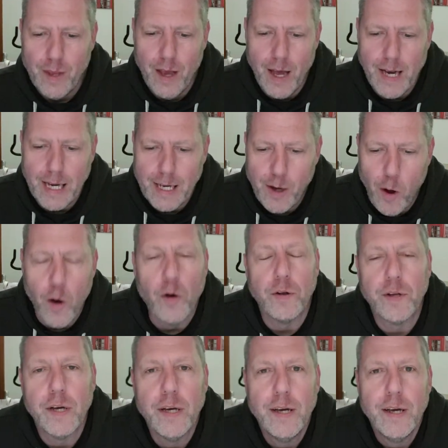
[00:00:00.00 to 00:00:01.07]
And in
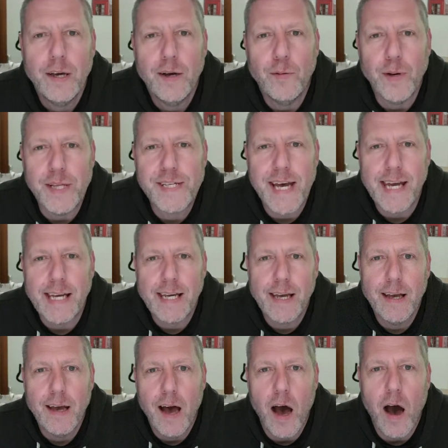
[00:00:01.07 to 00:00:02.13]
God, we
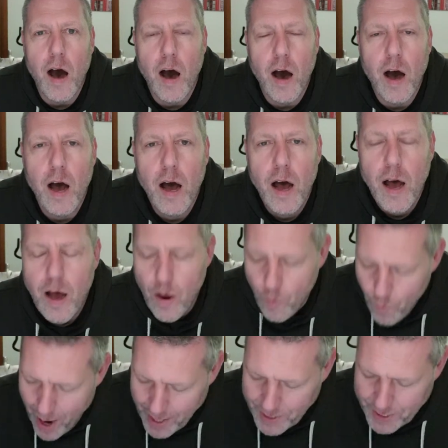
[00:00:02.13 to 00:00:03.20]
take our
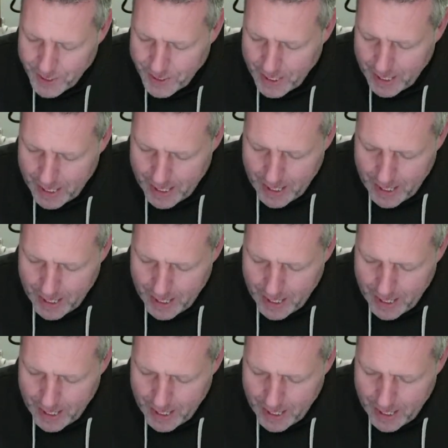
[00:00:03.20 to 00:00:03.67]
rest.